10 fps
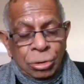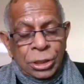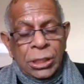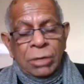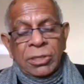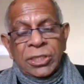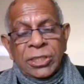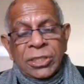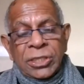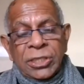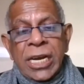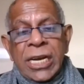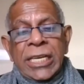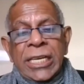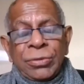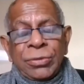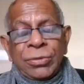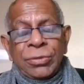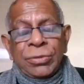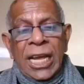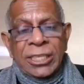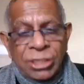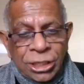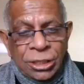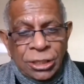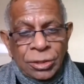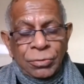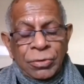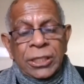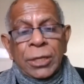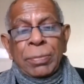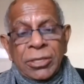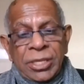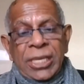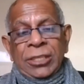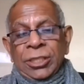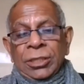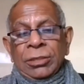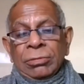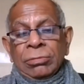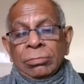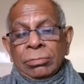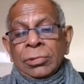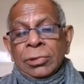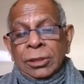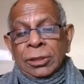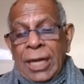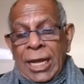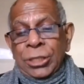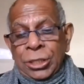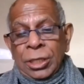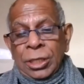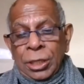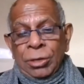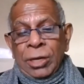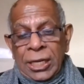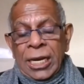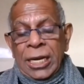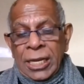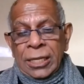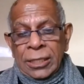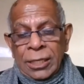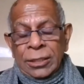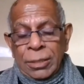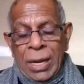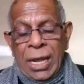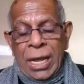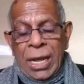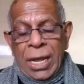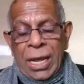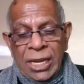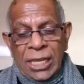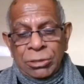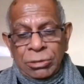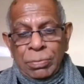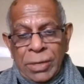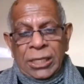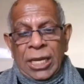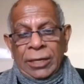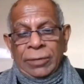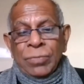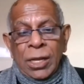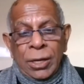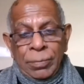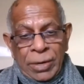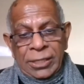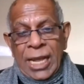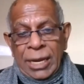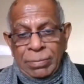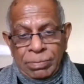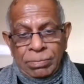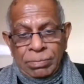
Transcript: Kushner was able to arrange for a lunch with the president. Lunch, you know, earlier the plan was to have lunch with Merkel, but that